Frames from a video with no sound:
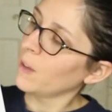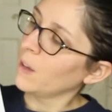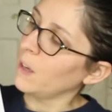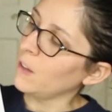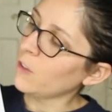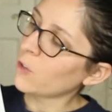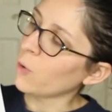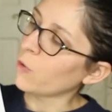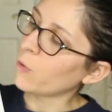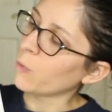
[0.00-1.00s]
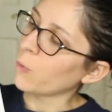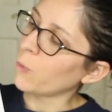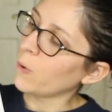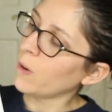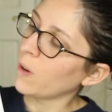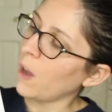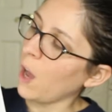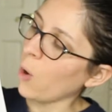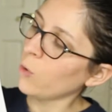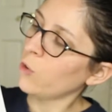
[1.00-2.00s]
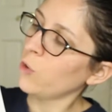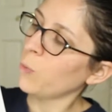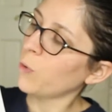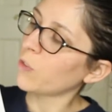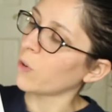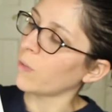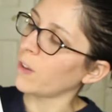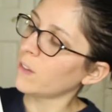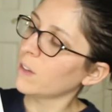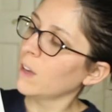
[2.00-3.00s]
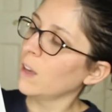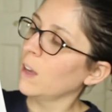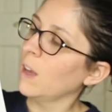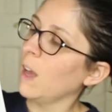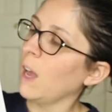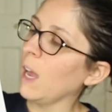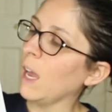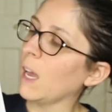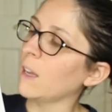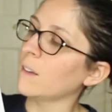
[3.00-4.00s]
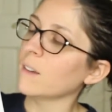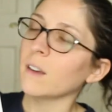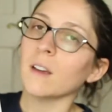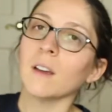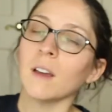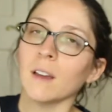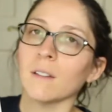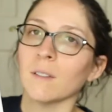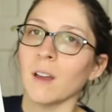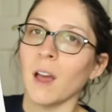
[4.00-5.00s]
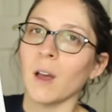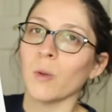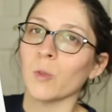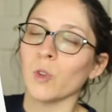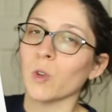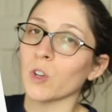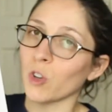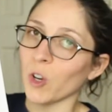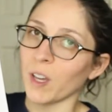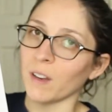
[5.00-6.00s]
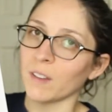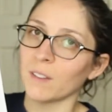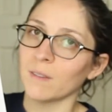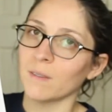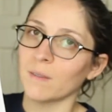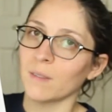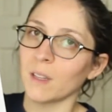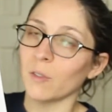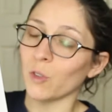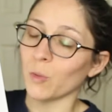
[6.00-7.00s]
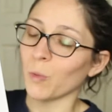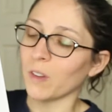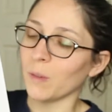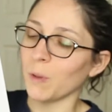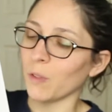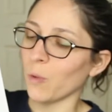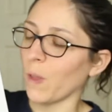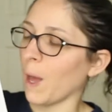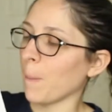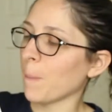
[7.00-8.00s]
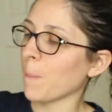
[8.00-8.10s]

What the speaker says: And this goes through how to preserve it and how you can cook it. Gives you some recipes for that.